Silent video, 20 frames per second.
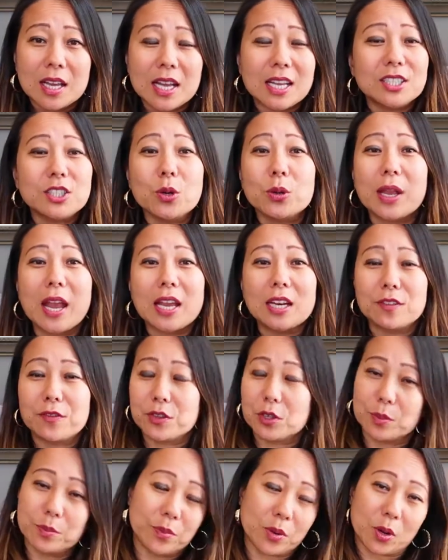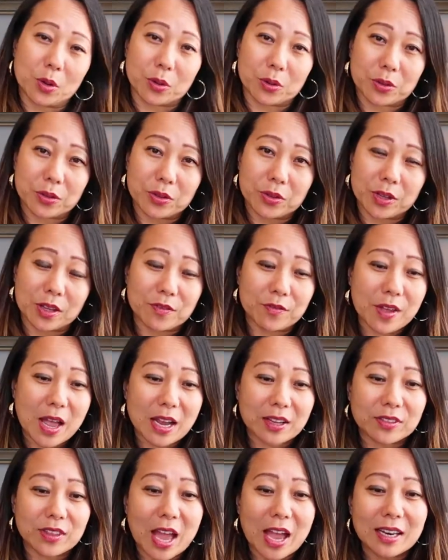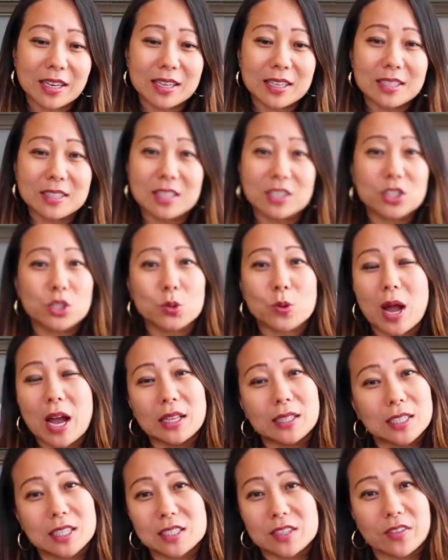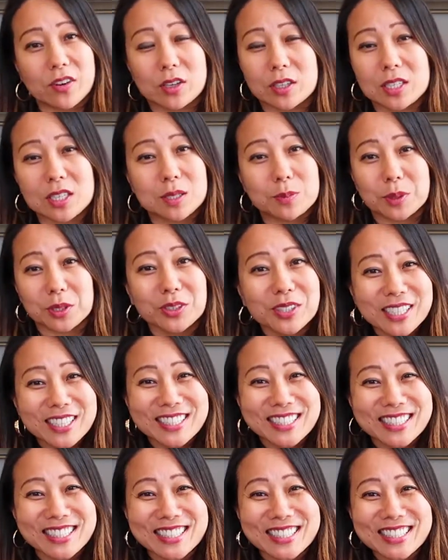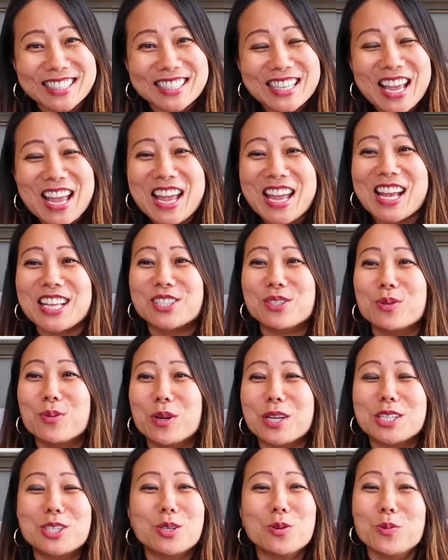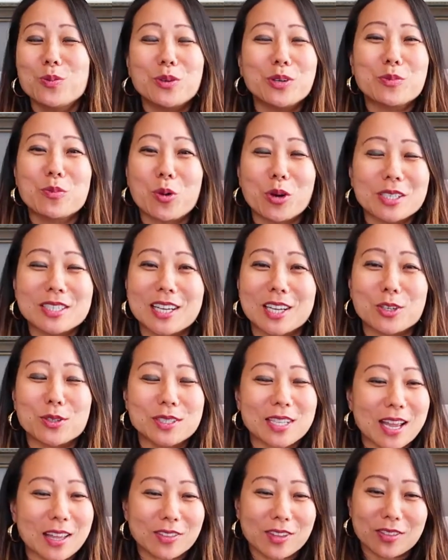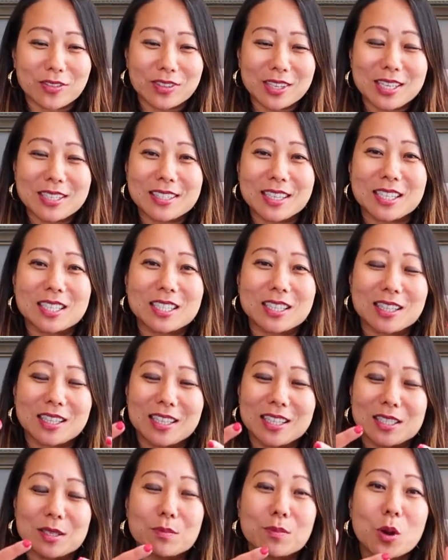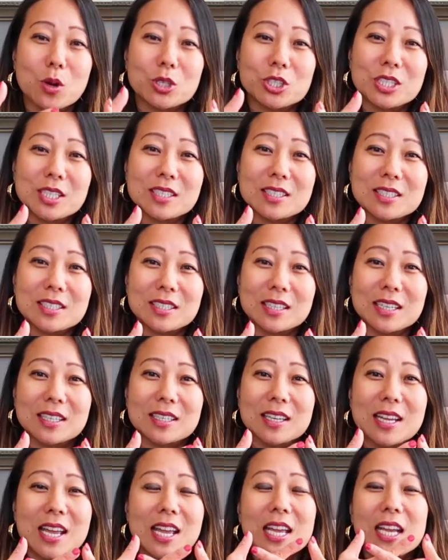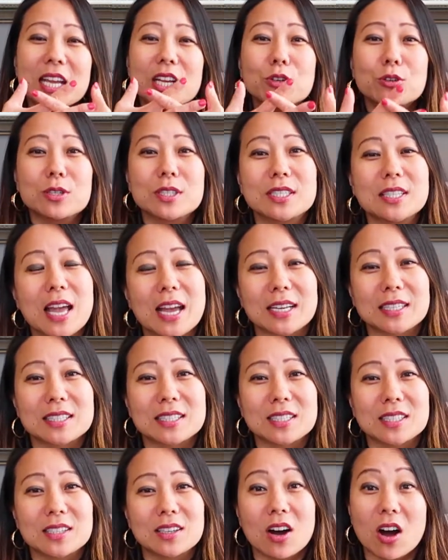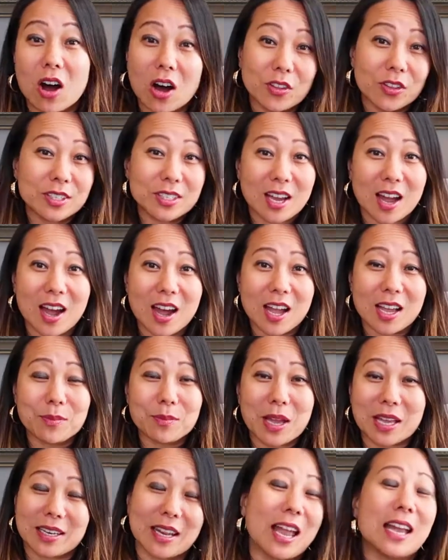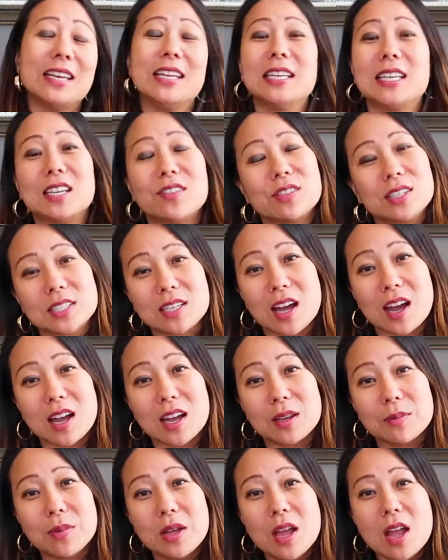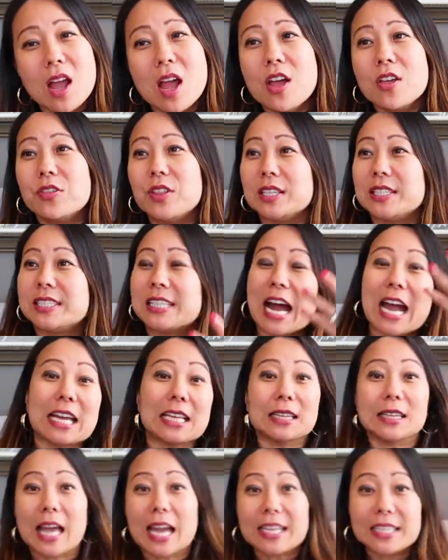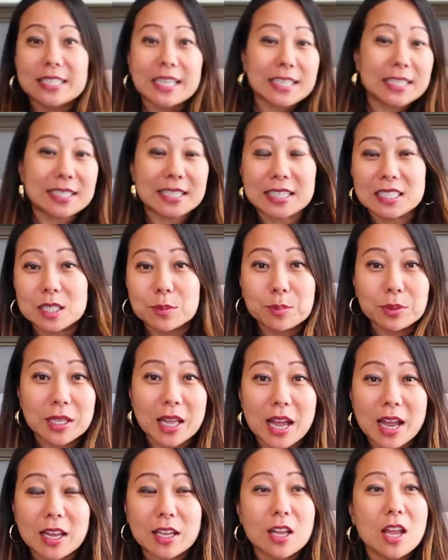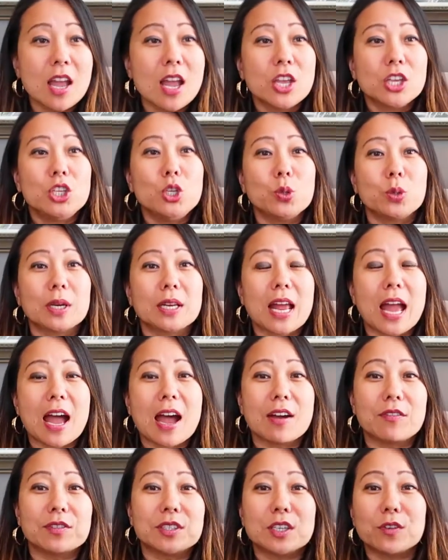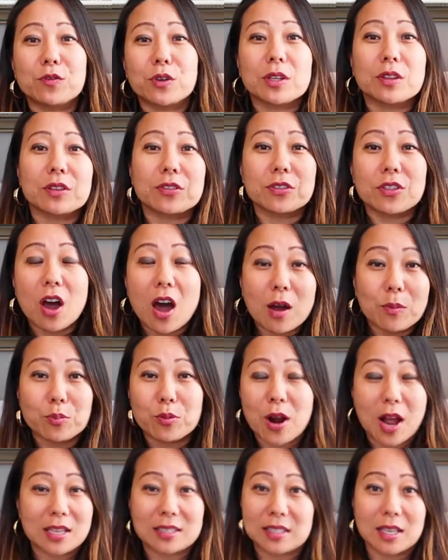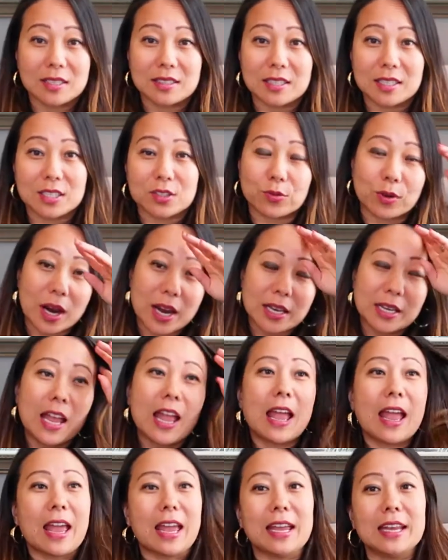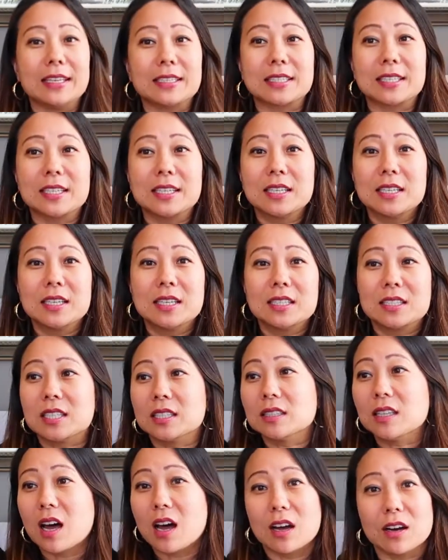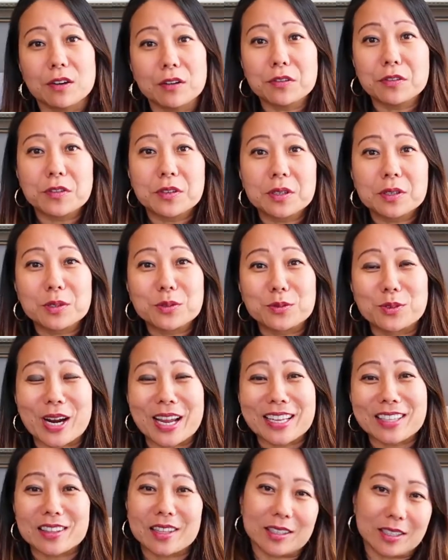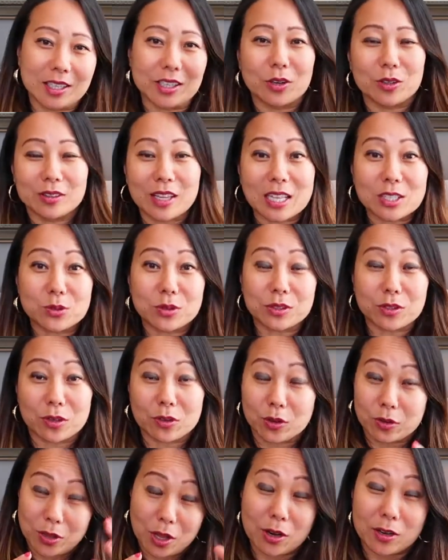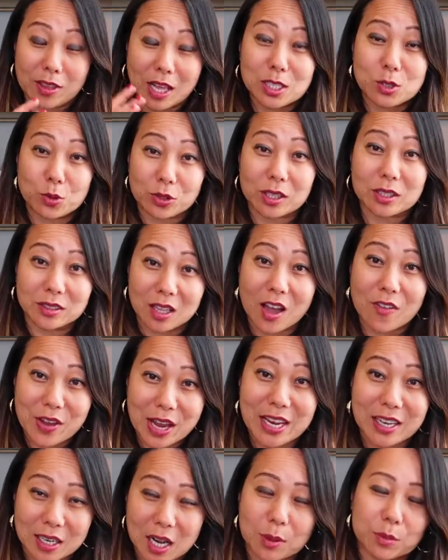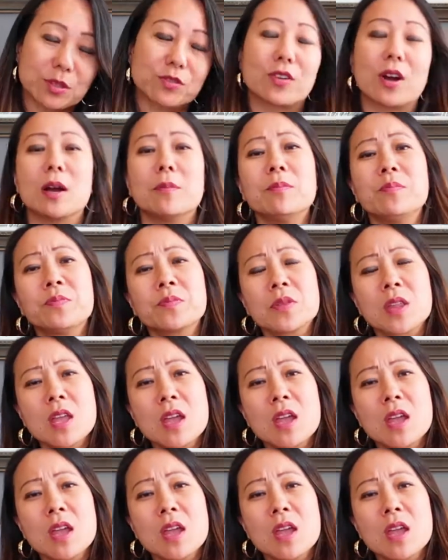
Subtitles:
It's okay to feel both. In fact, that is the dualities of our experiences. It's super important to understand that these emotions can intersect all the time at any given time. The dialectics into play. You could have different thought processes, right? Hate to love, right? You know, that's where the love-hate comes from.